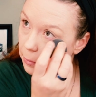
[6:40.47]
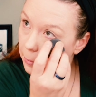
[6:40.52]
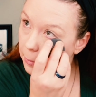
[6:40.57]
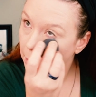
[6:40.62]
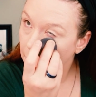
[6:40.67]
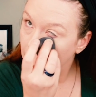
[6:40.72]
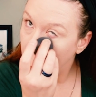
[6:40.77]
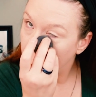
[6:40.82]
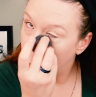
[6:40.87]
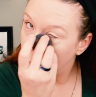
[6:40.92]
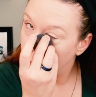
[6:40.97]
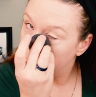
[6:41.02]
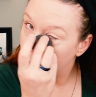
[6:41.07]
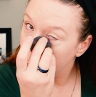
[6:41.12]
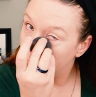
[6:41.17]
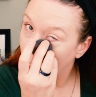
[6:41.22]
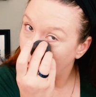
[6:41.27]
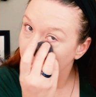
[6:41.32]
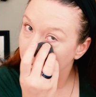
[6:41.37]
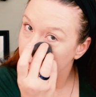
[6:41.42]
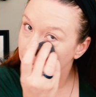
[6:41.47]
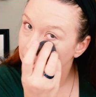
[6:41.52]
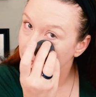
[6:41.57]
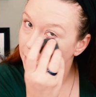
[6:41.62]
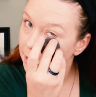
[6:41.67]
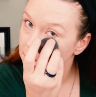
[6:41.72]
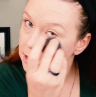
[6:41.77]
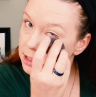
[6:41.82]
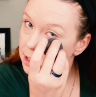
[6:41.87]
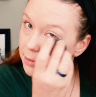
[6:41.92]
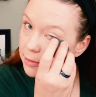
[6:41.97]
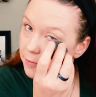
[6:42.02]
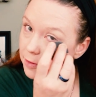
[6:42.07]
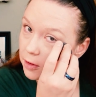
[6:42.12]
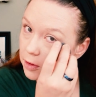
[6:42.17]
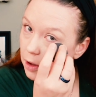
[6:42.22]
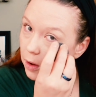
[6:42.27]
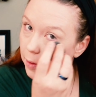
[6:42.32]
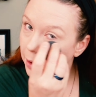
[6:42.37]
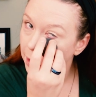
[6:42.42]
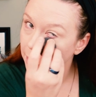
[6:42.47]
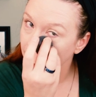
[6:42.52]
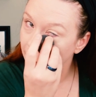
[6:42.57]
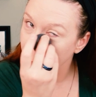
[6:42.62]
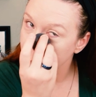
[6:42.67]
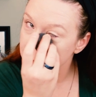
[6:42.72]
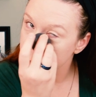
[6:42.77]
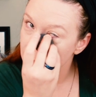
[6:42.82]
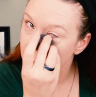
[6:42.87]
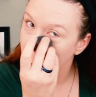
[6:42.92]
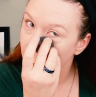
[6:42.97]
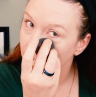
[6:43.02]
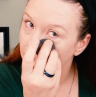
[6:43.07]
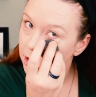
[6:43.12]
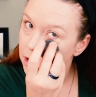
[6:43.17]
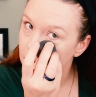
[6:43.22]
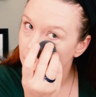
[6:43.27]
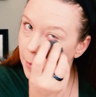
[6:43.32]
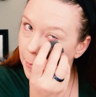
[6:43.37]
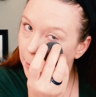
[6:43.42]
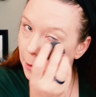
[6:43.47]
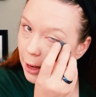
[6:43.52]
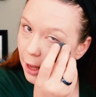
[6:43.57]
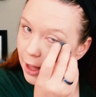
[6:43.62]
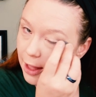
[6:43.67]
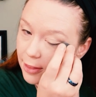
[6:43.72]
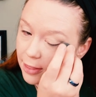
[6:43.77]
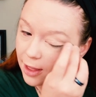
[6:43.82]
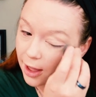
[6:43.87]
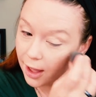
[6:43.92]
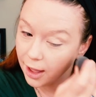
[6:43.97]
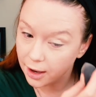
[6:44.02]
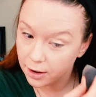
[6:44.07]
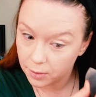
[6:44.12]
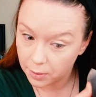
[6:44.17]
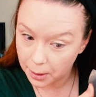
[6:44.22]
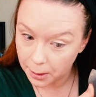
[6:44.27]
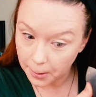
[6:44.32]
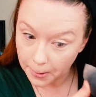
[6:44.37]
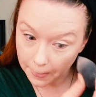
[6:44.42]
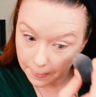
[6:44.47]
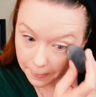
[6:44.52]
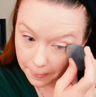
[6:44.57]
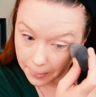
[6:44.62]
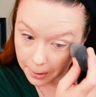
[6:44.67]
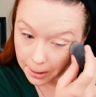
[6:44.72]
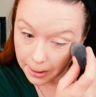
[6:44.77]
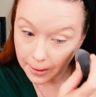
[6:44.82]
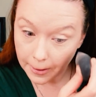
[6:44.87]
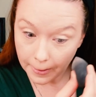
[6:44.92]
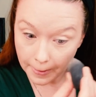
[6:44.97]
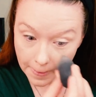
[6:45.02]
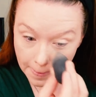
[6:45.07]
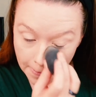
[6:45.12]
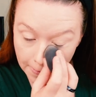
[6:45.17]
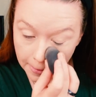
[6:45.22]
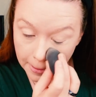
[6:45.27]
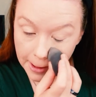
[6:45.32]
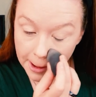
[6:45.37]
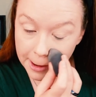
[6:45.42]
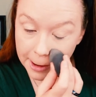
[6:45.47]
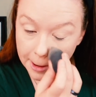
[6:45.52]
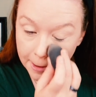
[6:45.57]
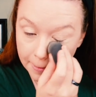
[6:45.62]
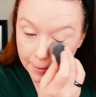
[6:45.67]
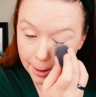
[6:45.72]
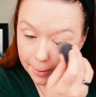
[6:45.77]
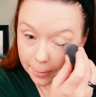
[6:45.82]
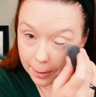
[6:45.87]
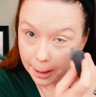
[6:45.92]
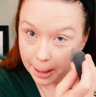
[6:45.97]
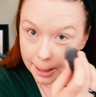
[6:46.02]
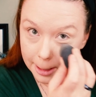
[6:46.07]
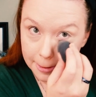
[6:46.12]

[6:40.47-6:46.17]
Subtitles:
And I know I can probably hear some of you going, that's not how you apply that. Well, that's how I apply it.